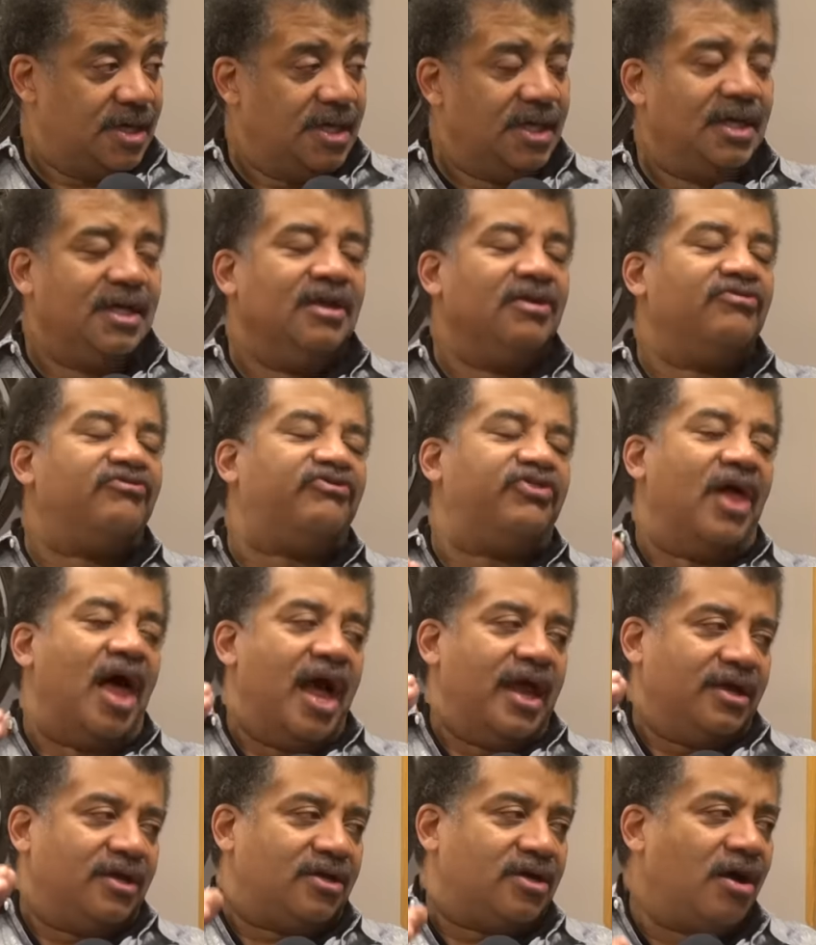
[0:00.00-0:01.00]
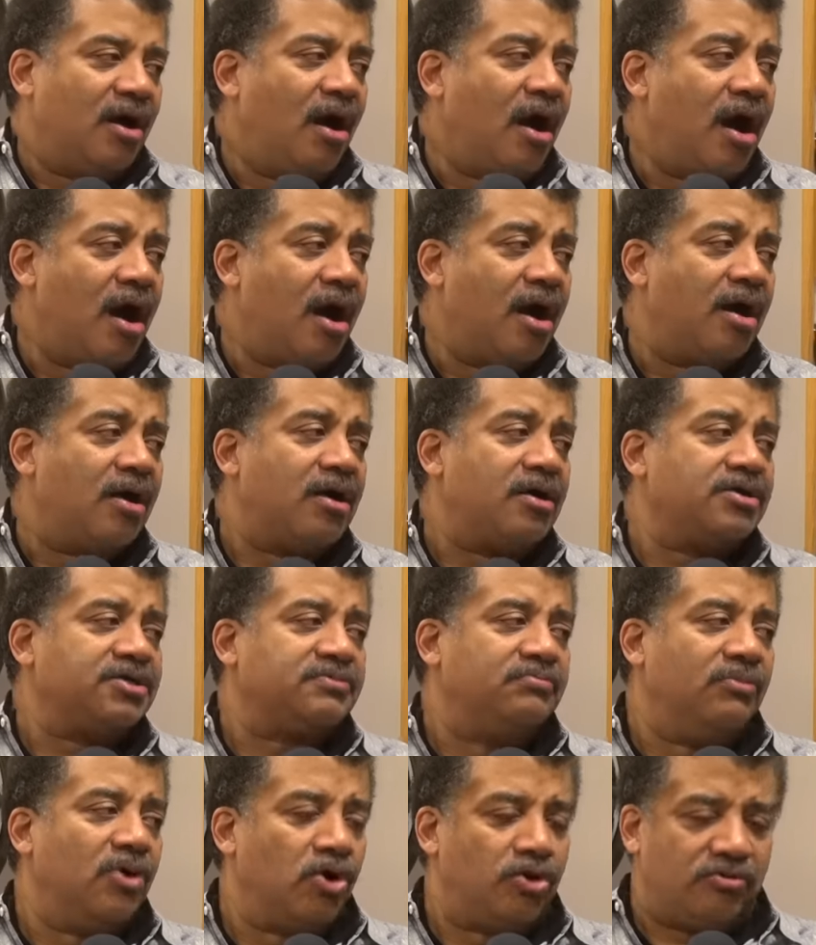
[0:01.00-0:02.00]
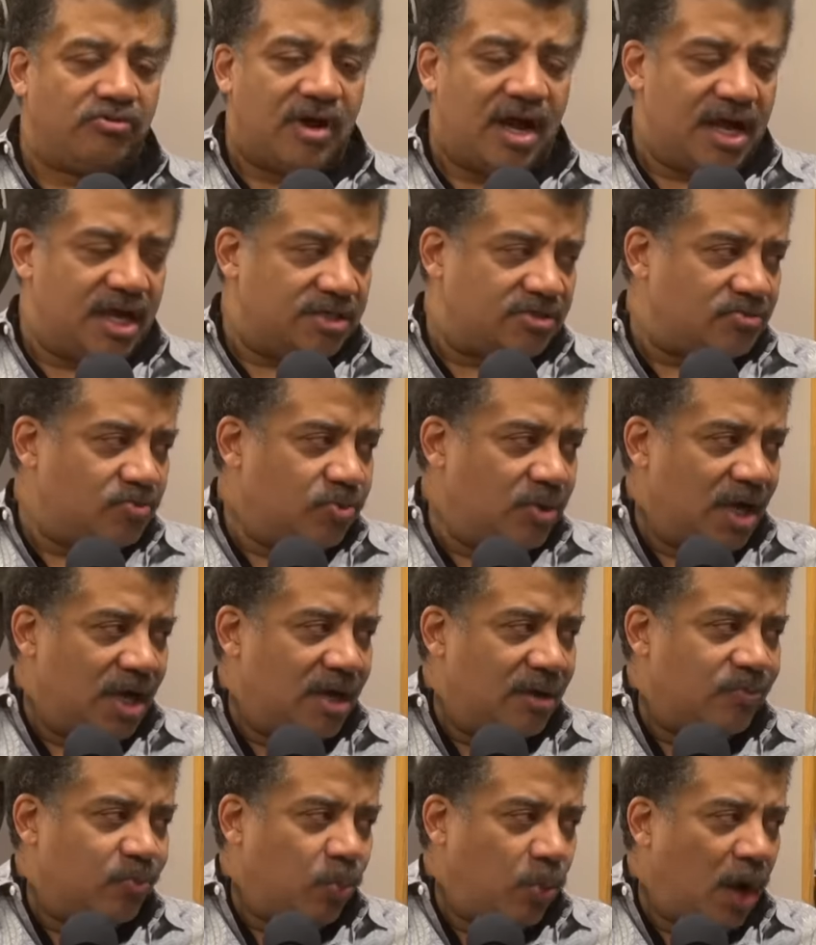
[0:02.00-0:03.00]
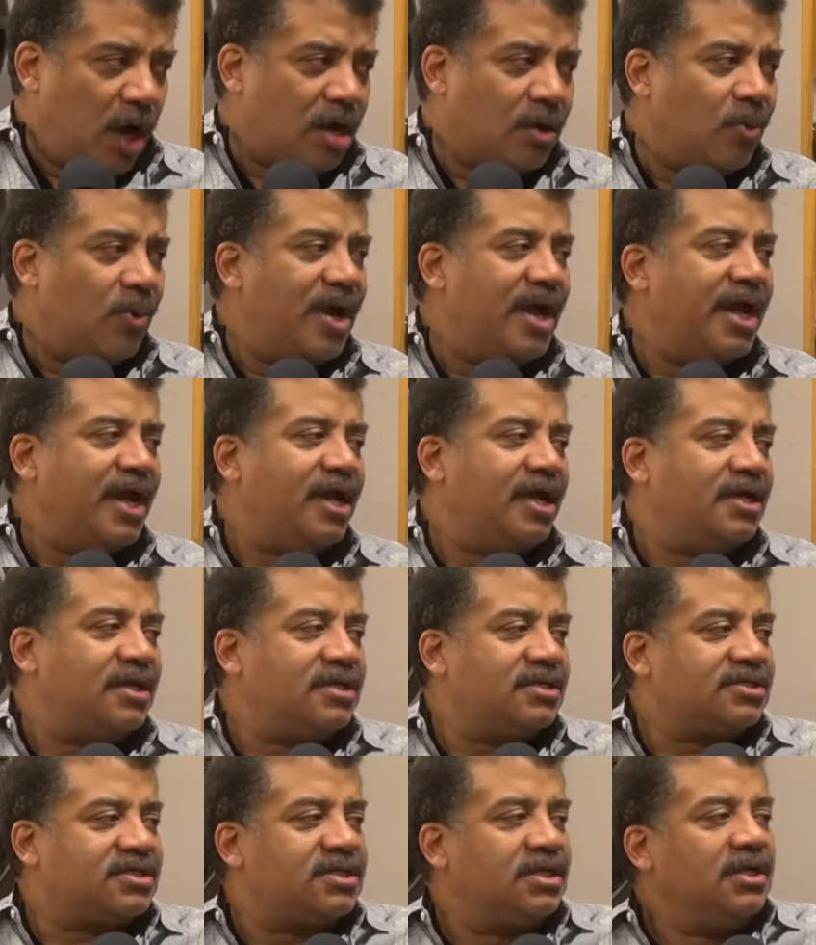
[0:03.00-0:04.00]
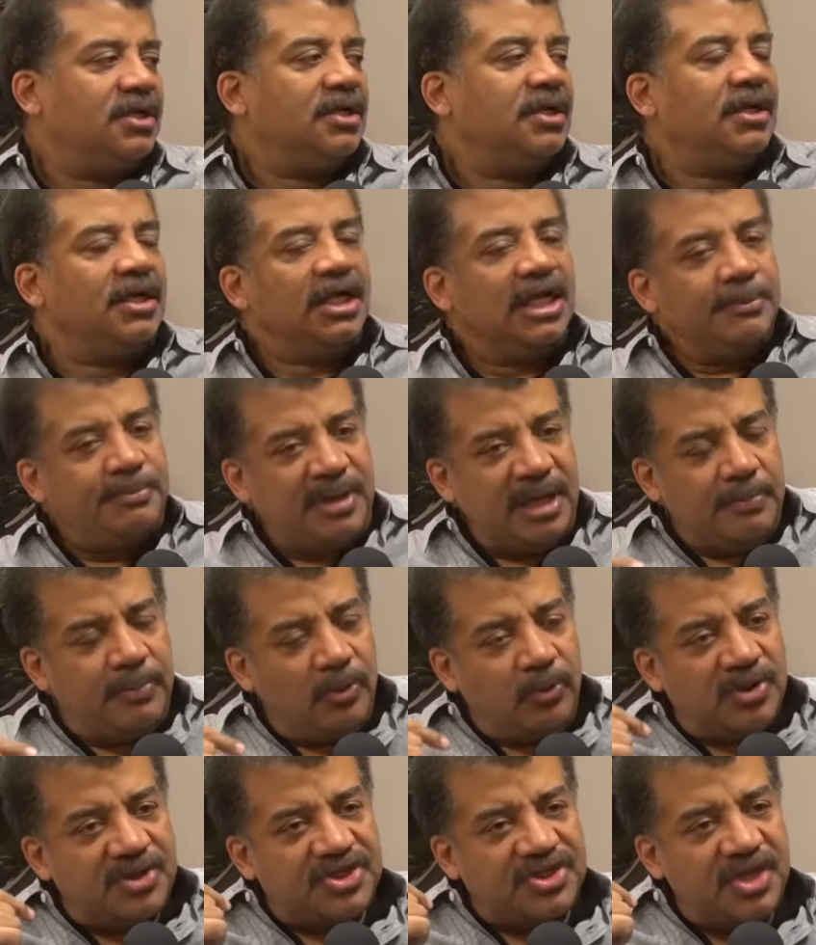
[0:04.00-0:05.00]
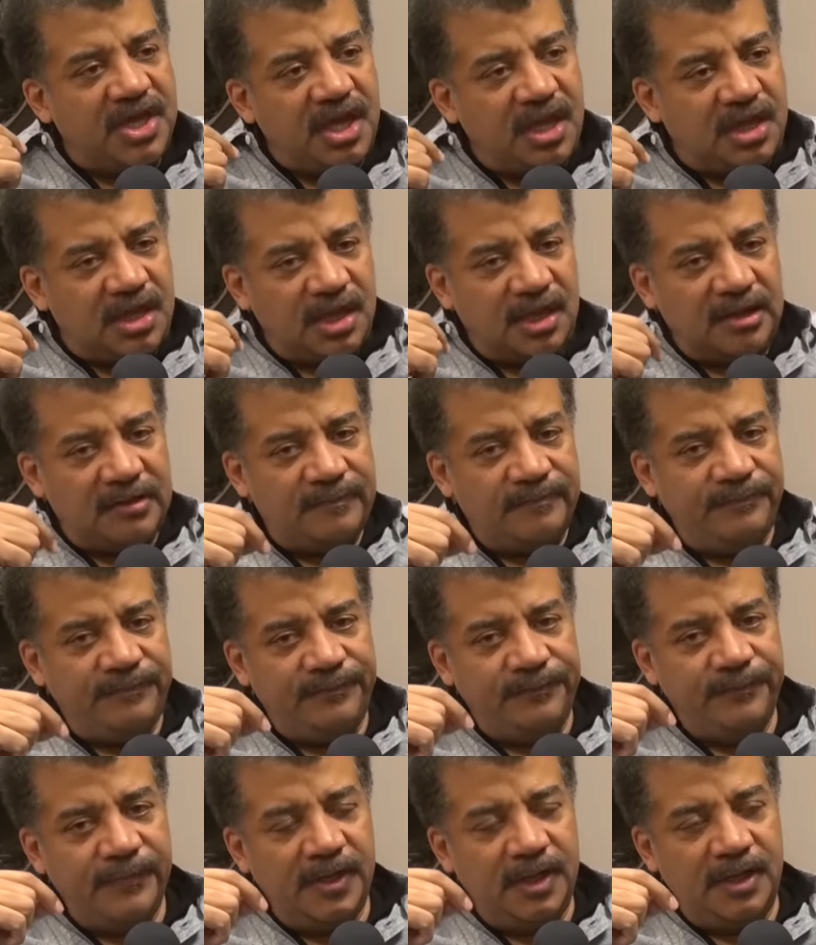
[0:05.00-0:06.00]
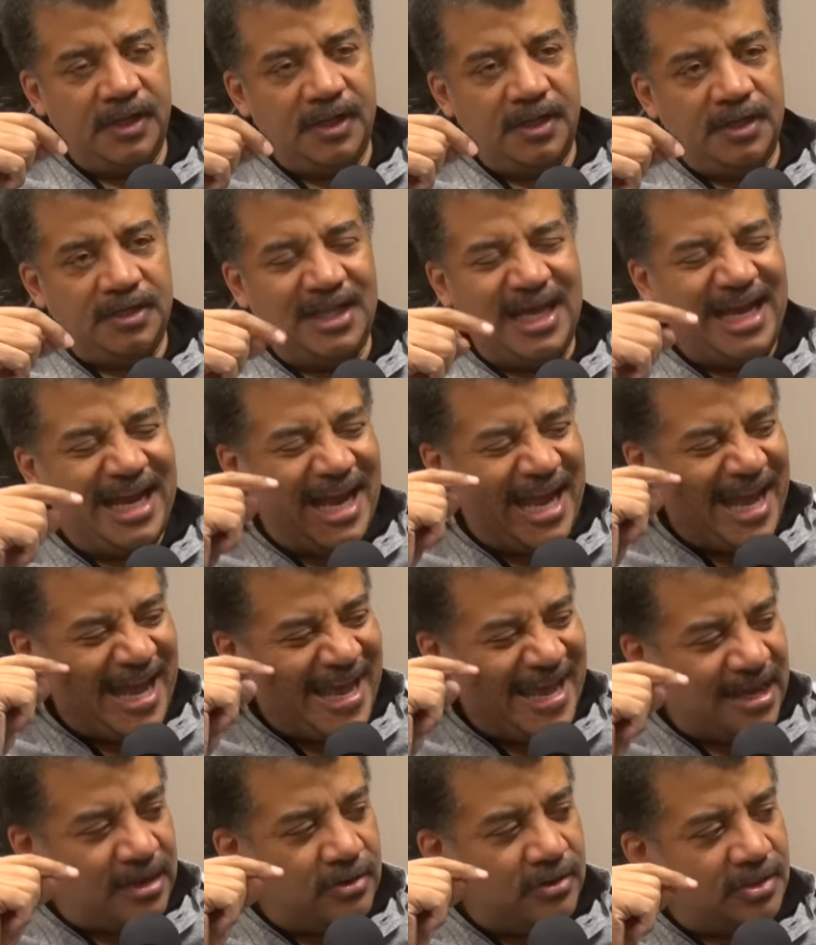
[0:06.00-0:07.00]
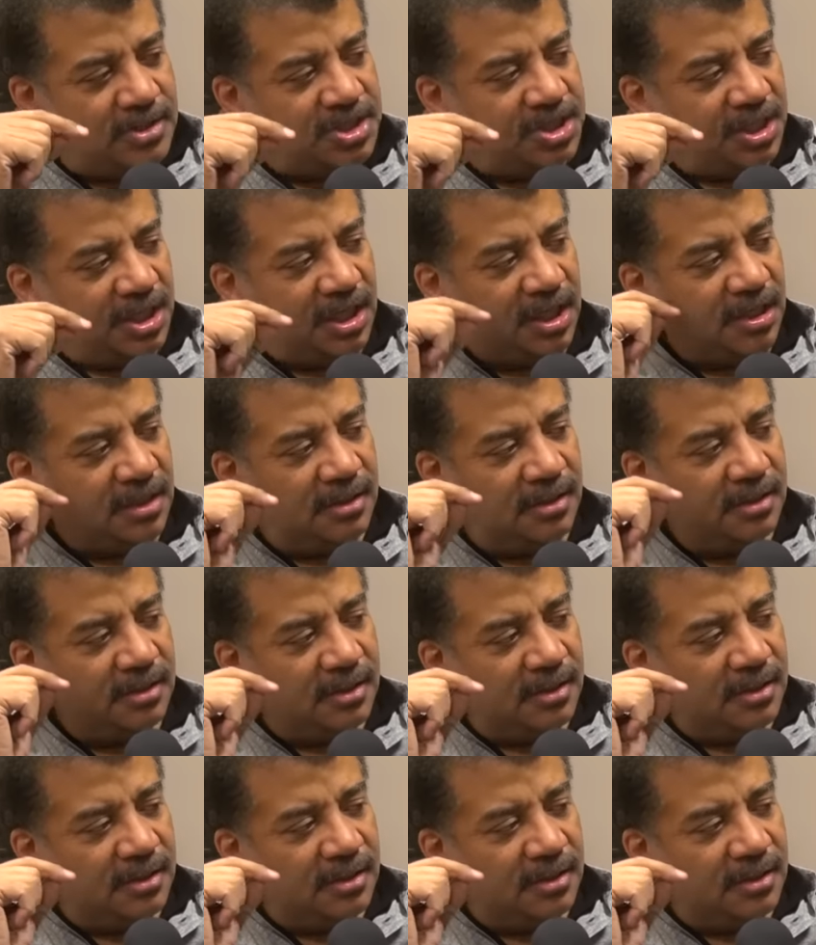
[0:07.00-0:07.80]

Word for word: flying cars, right. motorized uh, walkways. Right. People were thinking that energy